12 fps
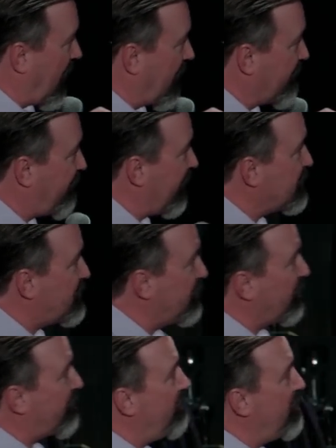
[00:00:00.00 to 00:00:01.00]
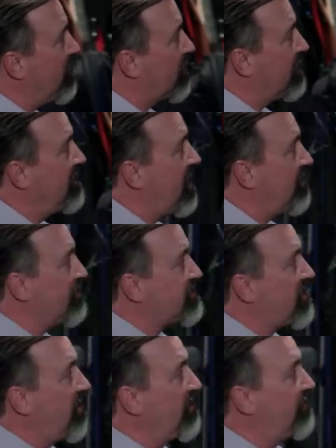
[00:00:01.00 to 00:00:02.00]
I fed you with milk and not with
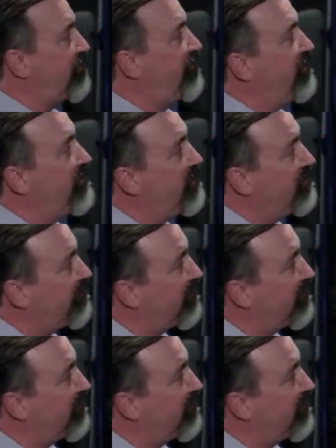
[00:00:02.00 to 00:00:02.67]
solid food,